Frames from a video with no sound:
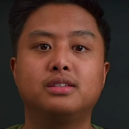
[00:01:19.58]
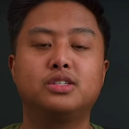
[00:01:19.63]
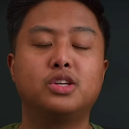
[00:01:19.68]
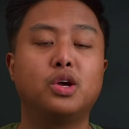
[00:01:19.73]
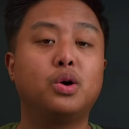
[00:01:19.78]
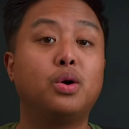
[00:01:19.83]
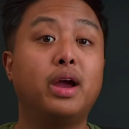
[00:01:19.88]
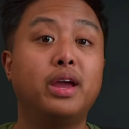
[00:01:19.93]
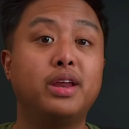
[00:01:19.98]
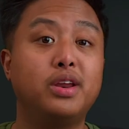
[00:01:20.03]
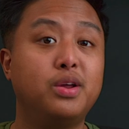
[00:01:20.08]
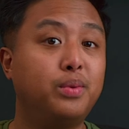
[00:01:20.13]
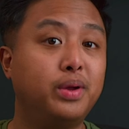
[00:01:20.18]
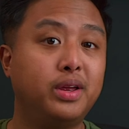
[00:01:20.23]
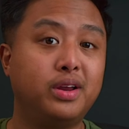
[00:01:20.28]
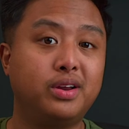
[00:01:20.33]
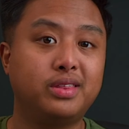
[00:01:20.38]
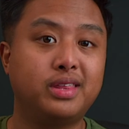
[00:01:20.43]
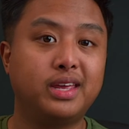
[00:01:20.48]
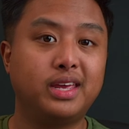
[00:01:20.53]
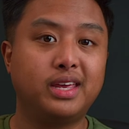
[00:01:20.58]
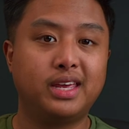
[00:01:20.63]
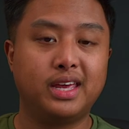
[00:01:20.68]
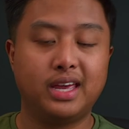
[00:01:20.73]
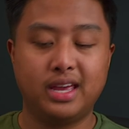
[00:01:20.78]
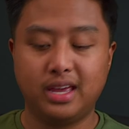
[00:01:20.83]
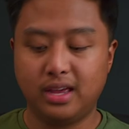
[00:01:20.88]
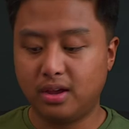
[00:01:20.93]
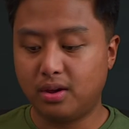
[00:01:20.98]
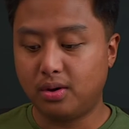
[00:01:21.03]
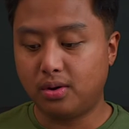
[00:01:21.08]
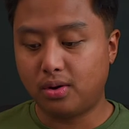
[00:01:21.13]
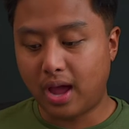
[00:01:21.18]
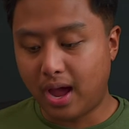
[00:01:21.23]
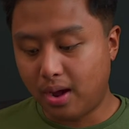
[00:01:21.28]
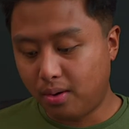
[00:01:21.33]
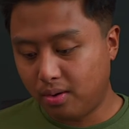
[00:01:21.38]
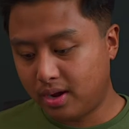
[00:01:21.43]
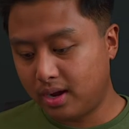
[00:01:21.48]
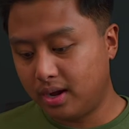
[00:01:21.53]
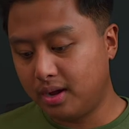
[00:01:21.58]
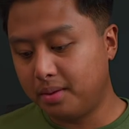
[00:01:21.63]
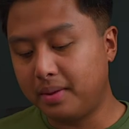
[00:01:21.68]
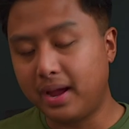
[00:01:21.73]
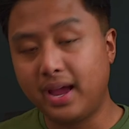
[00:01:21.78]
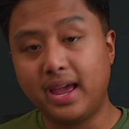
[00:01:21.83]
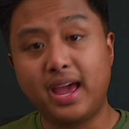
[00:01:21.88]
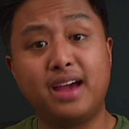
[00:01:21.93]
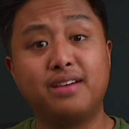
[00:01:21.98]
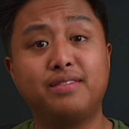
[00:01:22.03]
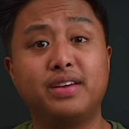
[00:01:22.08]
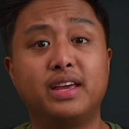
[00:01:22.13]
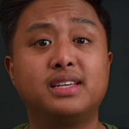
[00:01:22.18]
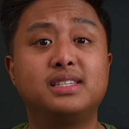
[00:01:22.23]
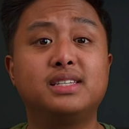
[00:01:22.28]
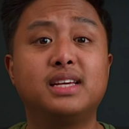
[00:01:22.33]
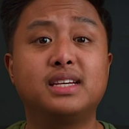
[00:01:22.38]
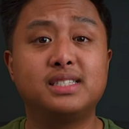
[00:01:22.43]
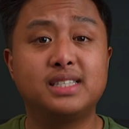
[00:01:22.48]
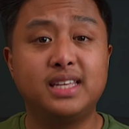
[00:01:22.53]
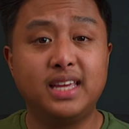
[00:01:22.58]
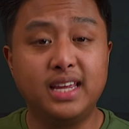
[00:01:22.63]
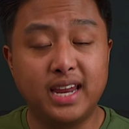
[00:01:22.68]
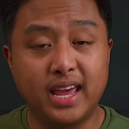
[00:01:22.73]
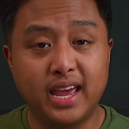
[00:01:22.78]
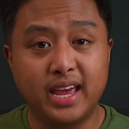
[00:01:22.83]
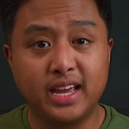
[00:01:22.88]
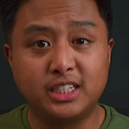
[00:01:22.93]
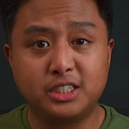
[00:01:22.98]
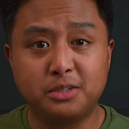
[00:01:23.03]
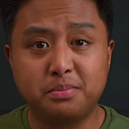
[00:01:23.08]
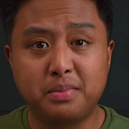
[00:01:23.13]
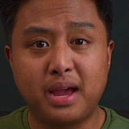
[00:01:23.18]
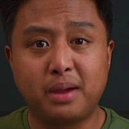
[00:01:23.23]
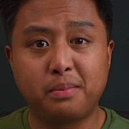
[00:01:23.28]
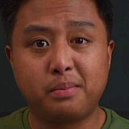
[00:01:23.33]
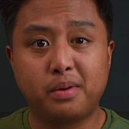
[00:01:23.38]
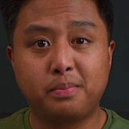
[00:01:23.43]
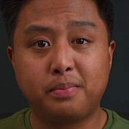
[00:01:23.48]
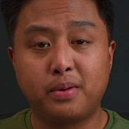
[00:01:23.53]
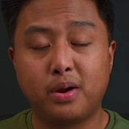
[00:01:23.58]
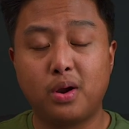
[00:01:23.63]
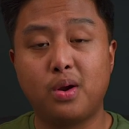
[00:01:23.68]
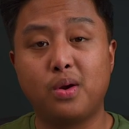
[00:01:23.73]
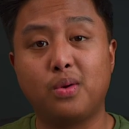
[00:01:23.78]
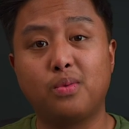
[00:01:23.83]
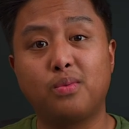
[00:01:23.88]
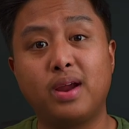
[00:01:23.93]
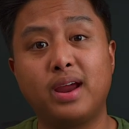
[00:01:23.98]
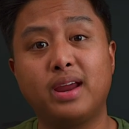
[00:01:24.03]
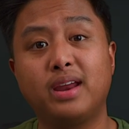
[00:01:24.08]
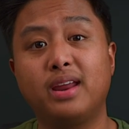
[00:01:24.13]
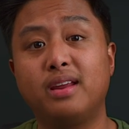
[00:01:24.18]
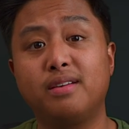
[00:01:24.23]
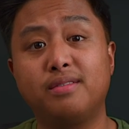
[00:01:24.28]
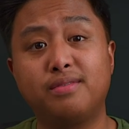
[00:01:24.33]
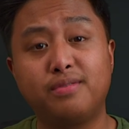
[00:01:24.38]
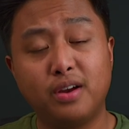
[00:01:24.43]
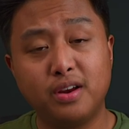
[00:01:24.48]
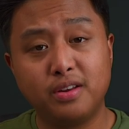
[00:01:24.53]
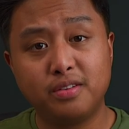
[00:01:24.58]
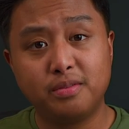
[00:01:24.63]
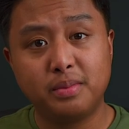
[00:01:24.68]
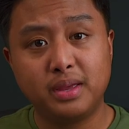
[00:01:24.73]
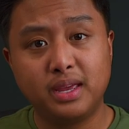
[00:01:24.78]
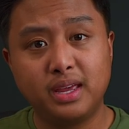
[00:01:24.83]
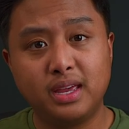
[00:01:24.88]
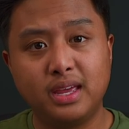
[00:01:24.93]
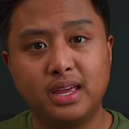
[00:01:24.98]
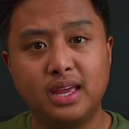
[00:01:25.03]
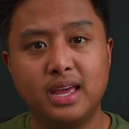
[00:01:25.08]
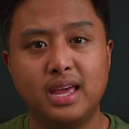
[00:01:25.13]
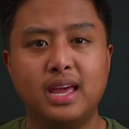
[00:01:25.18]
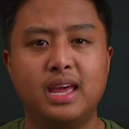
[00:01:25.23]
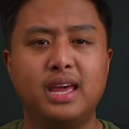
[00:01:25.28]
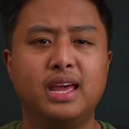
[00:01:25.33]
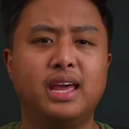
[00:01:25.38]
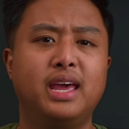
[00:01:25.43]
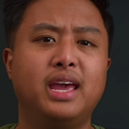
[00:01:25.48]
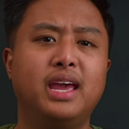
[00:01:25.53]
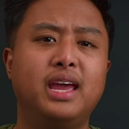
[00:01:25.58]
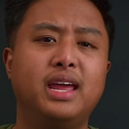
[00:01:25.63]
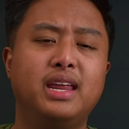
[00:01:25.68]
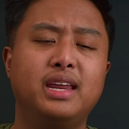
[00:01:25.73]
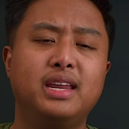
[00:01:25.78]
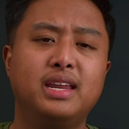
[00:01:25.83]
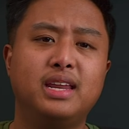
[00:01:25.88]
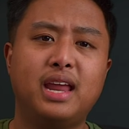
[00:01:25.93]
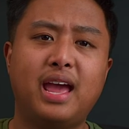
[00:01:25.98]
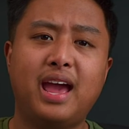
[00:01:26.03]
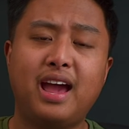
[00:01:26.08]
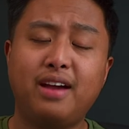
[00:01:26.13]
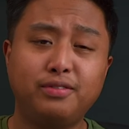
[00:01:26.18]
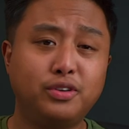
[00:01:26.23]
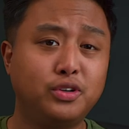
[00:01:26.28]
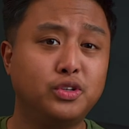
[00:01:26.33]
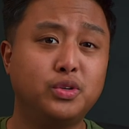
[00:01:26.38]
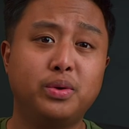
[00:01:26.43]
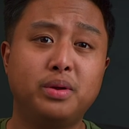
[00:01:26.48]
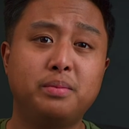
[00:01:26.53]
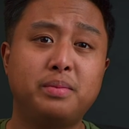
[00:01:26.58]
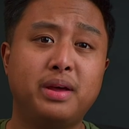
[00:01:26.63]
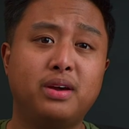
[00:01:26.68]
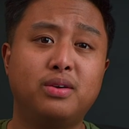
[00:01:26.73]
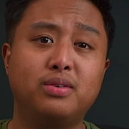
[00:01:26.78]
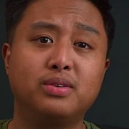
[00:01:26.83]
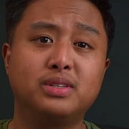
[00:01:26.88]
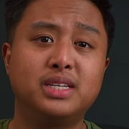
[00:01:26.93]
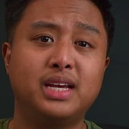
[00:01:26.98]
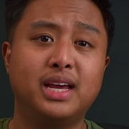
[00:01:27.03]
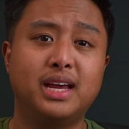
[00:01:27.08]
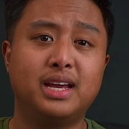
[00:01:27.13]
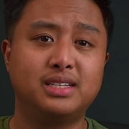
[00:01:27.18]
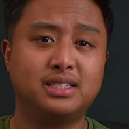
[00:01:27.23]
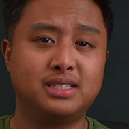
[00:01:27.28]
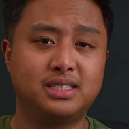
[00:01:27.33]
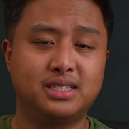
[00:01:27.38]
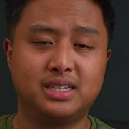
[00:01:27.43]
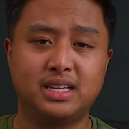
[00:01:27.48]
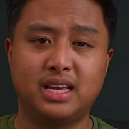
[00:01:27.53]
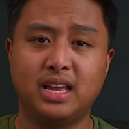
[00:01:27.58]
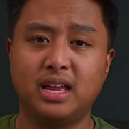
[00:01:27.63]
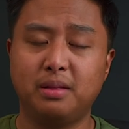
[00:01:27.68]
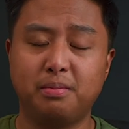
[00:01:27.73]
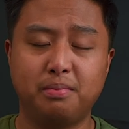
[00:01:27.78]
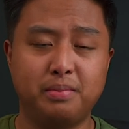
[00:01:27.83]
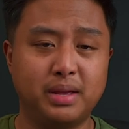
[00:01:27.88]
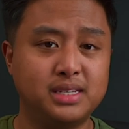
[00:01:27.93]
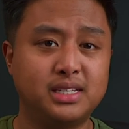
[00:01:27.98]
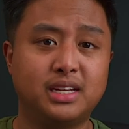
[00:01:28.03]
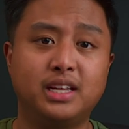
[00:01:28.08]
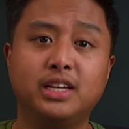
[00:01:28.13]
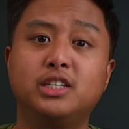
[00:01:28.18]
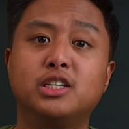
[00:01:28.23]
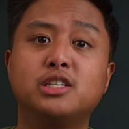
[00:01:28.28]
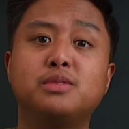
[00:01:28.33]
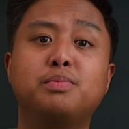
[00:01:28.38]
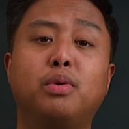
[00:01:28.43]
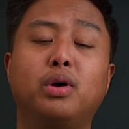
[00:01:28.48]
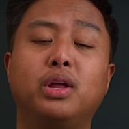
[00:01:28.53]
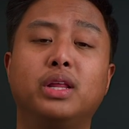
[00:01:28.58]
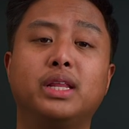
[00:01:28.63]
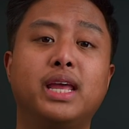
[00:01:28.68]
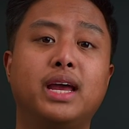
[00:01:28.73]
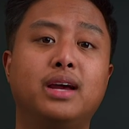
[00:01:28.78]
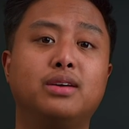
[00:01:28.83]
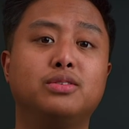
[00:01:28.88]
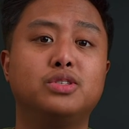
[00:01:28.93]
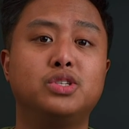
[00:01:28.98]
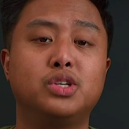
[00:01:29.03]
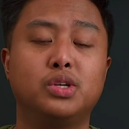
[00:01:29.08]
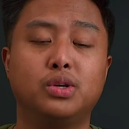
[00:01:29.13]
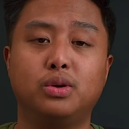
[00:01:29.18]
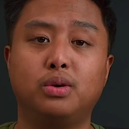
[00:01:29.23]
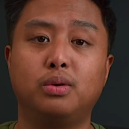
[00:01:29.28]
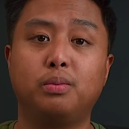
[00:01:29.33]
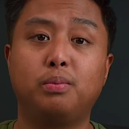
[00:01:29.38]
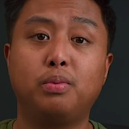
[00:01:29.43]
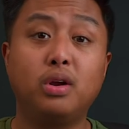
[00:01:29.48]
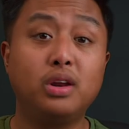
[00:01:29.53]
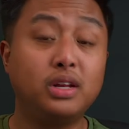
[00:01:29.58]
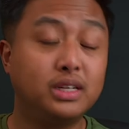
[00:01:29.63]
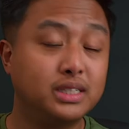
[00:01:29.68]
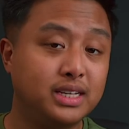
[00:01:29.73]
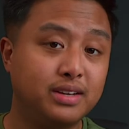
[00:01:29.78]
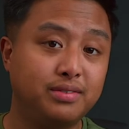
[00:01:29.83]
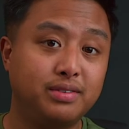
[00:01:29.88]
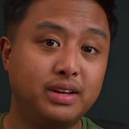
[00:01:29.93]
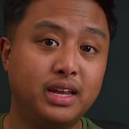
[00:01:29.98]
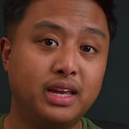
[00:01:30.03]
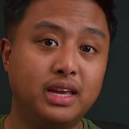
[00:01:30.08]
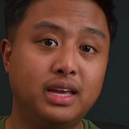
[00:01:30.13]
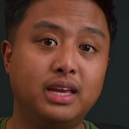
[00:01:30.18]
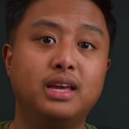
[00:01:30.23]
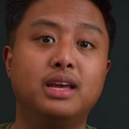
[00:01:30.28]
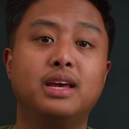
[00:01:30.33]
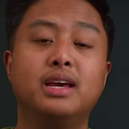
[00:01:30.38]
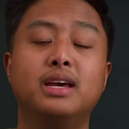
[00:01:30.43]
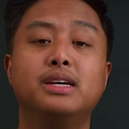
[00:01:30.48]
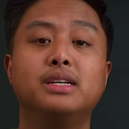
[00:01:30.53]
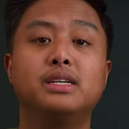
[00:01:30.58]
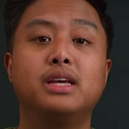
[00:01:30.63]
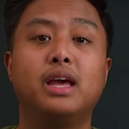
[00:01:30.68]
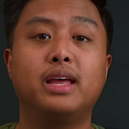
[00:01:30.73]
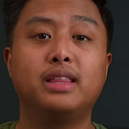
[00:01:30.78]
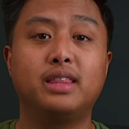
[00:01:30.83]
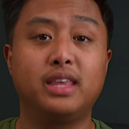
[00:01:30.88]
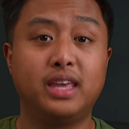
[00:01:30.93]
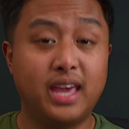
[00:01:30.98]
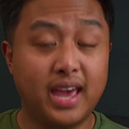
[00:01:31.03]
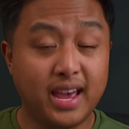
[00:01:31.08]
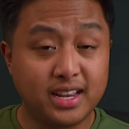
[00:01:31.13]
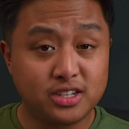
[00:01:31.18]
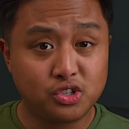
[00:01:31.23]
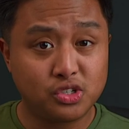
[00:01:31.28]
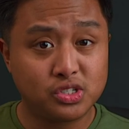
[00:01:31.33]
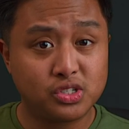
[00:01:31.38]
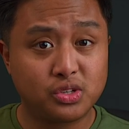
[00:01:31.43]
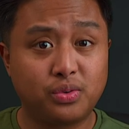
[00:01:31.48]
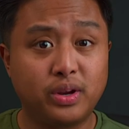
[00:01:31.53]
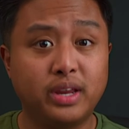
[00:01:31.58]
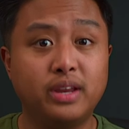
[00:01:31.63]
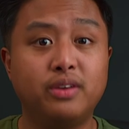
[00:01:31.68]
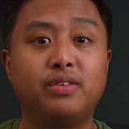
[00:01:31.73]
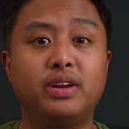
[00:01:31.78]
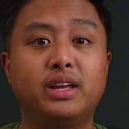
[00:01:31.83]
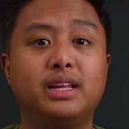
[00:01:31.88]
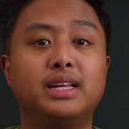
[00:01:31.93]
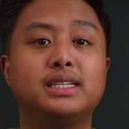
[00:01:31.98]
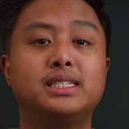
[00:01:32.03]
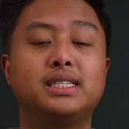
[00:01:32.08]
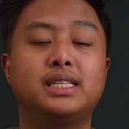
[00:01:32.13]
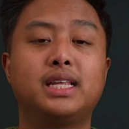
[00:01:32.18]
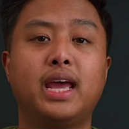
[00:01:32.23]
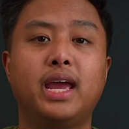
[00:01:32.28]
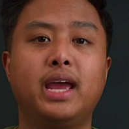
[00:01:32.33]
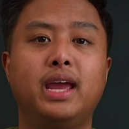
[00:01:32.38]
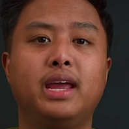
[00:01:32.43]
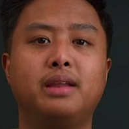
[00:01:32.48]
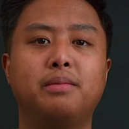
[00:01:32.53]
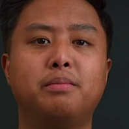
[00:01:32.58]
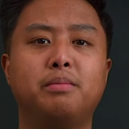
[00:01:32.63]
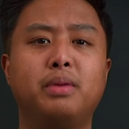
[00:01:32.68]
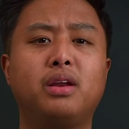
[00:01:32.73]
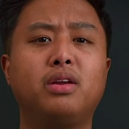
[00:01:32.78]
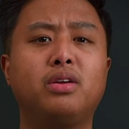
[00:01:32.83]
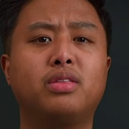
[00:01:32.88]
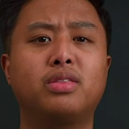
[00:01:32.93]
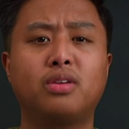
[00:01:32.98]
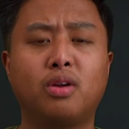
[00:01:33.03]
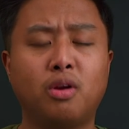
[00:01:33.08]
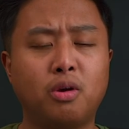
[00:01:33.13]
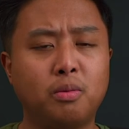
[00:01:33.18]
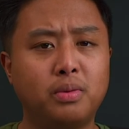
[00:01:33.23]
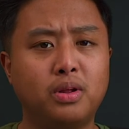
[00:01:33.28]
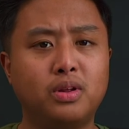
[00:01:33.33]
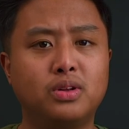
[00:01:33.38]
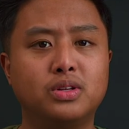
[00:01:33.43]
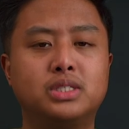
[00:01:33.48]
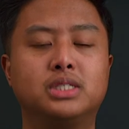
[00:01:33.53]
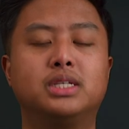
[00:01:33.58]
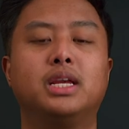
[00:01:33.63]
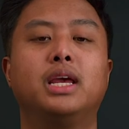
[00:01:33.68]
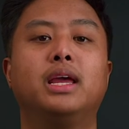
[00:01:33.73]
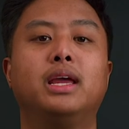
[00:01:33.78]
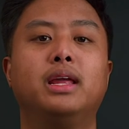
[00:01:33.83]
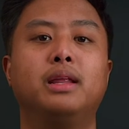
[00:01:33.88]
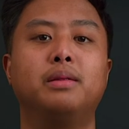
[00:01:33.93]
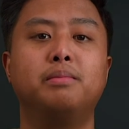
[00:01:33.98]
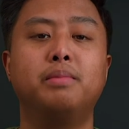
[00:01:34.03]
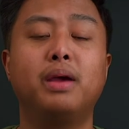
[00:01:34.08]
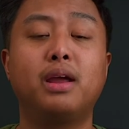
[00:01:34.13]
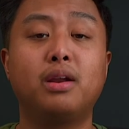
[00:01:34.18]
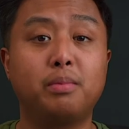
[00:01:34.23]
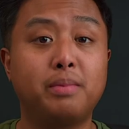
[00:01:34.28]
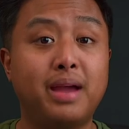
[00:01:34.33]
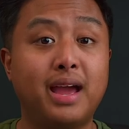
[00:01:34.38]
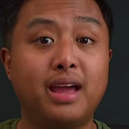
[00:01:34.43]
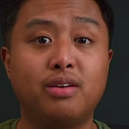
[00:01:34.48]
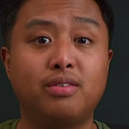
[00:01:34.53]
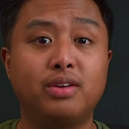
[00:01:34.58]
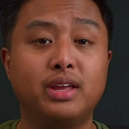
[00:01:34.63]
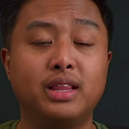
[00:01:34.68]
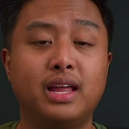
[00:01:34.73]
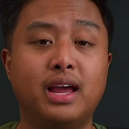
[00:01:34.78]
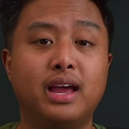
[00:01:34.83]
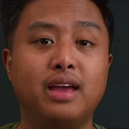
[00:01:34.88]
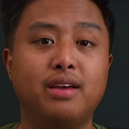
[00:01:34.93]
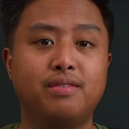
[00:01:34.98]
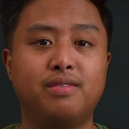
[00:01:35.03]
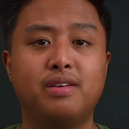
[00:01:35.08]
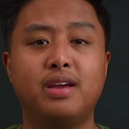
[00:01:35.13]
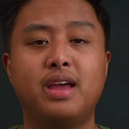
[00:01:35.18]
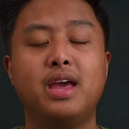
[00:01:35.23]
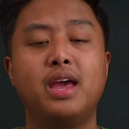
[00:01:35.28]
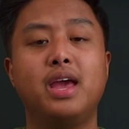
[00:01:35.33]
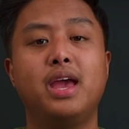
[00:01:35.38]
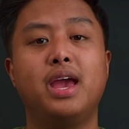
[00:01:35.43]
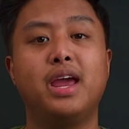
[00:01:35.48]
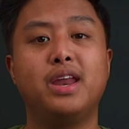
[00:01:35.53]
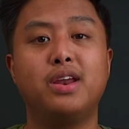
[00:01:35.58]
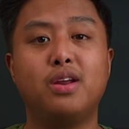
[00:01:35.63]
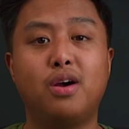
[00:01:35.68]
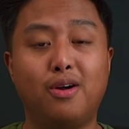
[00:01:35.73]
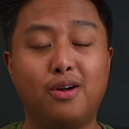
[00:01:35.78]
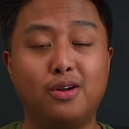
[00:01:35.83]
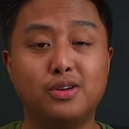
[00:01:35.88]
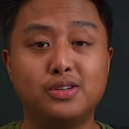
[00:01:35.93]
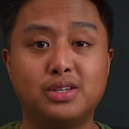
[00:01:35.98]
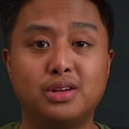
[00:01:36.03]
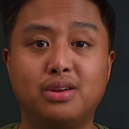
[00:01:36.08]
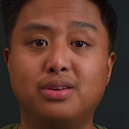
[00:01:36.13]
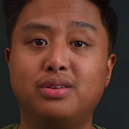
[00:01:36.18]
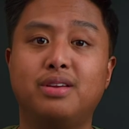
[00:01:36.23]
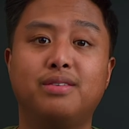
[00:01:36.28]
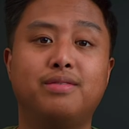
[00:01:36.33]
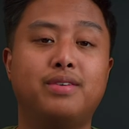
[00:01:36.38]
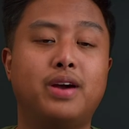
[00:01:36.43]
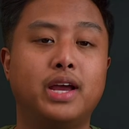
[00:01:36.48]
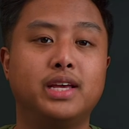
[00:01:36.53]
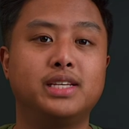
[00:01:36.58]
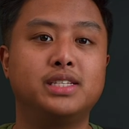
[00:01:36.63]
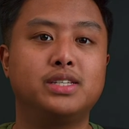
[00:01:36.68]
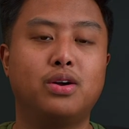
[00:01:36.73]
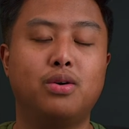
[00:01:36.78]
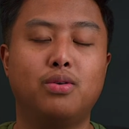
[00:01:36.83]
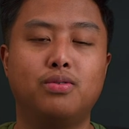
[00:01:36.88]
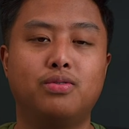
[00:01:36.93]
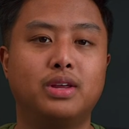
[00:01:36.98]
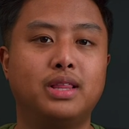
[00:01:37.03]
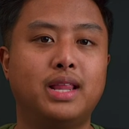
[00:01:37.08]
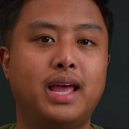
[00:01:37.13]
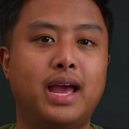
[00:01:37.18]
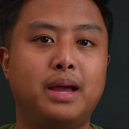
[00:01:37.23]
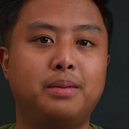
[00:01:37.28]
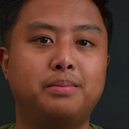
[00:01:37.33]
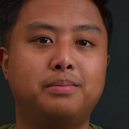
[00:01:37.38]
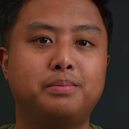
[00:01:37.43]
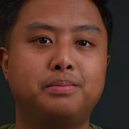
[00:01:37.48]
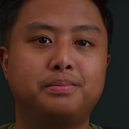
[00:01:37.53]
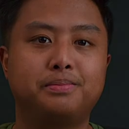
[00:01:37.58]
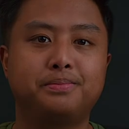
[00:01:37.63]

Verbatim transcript: So I know what you're thinking, how come I have a 16-inch MacBook Pro right in front of me? And after doing my own tests, it basically just boiled down to productivity, the extra screen real estate, better thermals, and better battery life, and also device overlap.